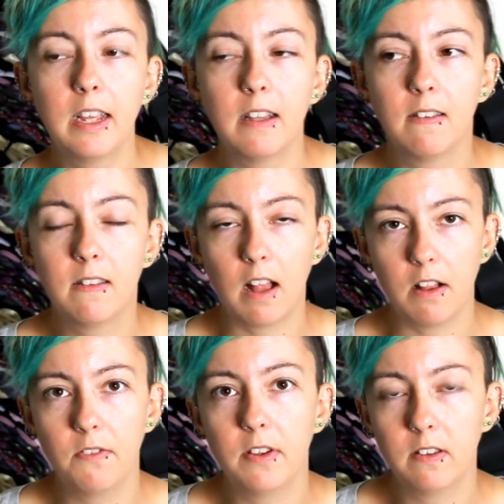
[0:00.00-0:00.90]

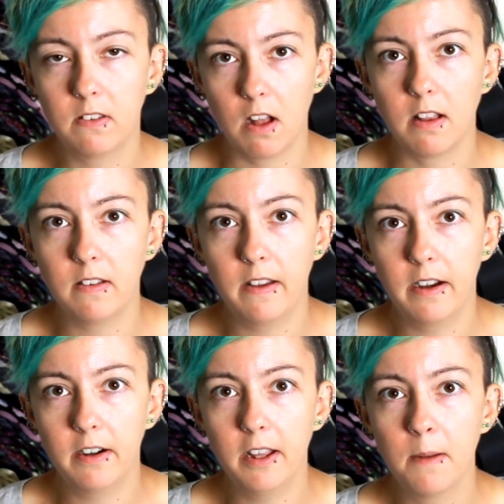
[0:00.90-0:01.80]
itself is
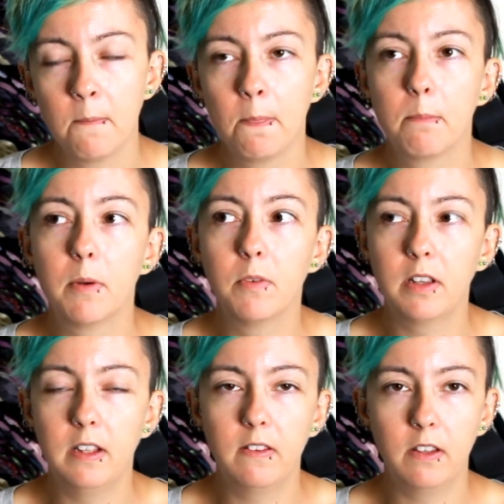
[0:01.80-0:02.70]
solitary, but
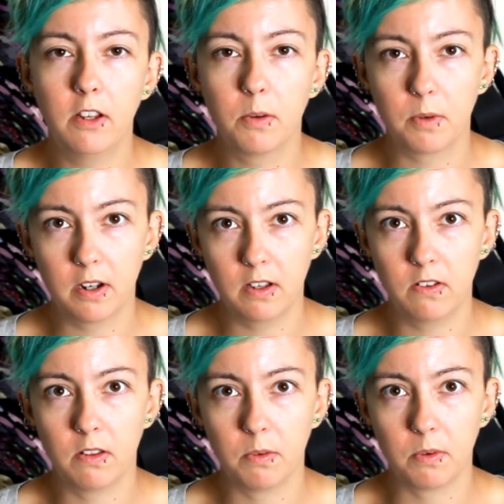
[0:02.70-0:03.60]
releasing your work
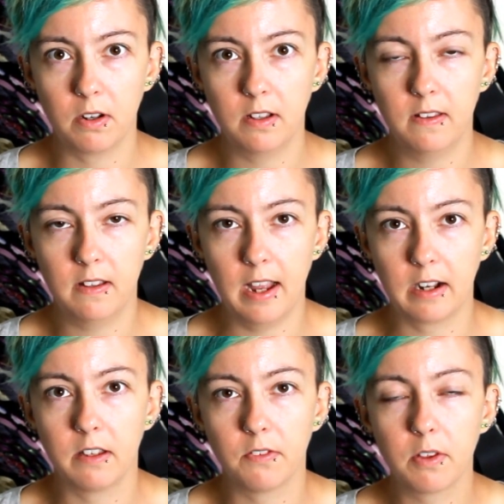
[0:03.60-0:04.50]
into the world is an
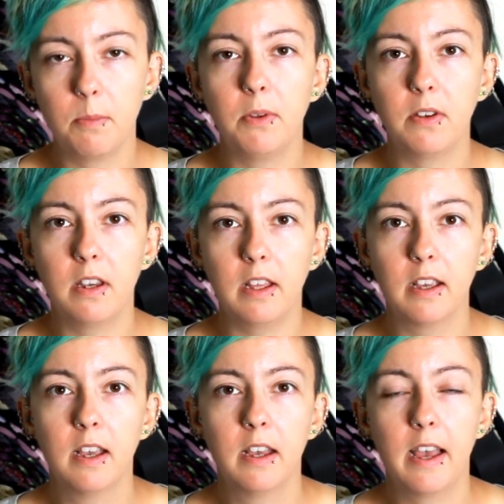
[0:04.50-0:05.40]
active
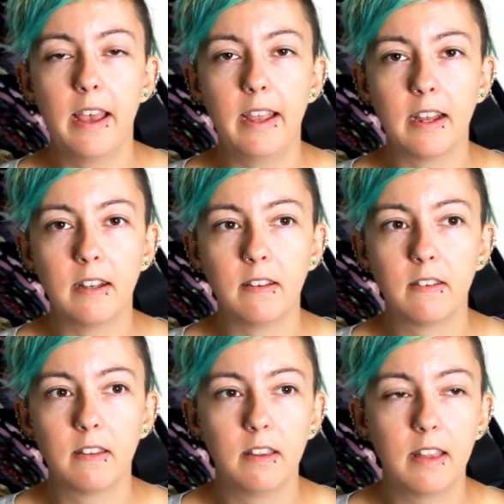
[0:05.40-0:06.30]
community. And
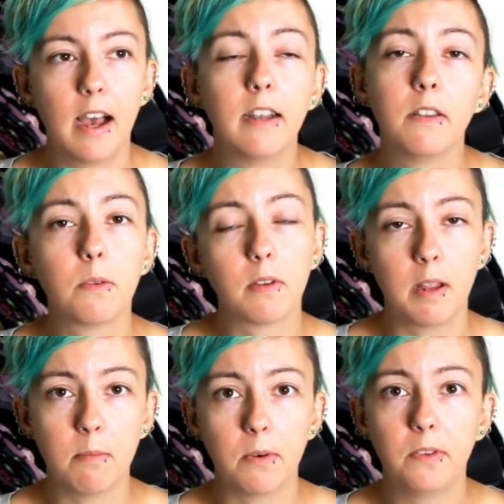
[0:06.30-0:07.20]
that is what
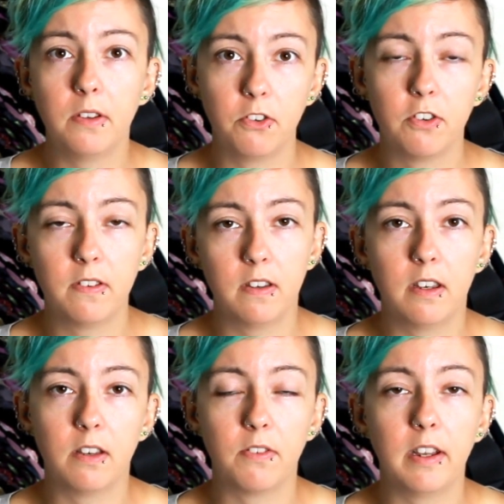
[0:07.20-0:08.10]
I'm most interested
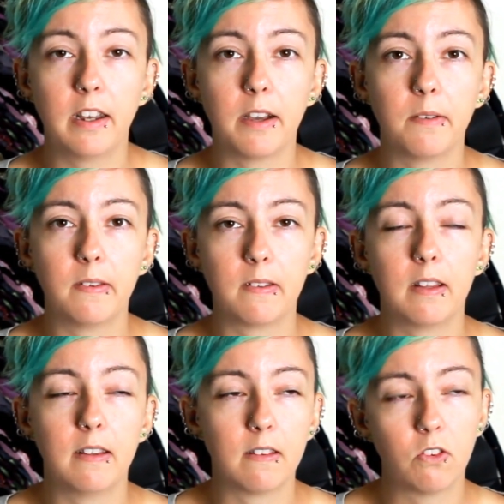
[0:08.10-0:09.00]
in right now,
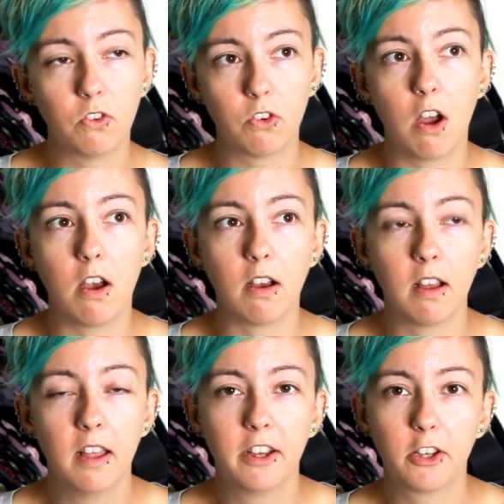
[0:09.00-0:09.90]
is a
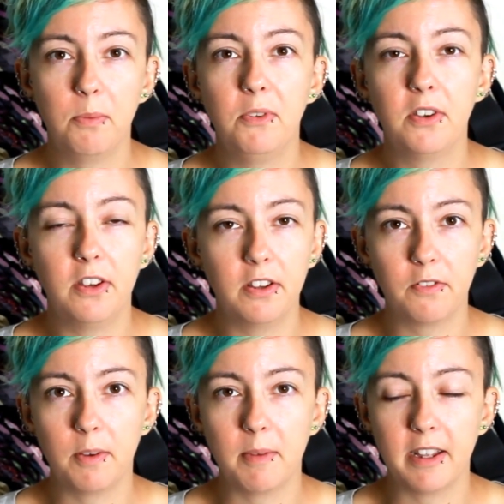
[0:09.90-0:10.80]
strong community
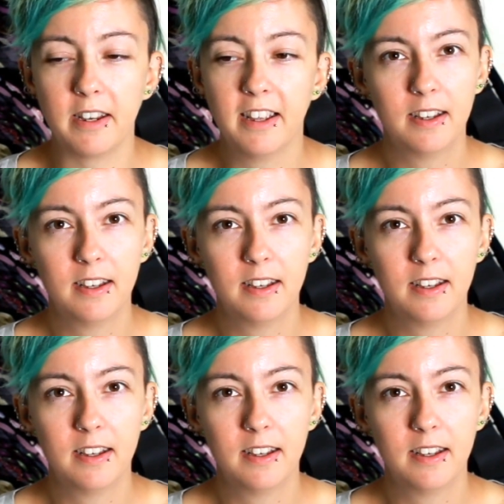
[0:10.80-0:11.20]
of women.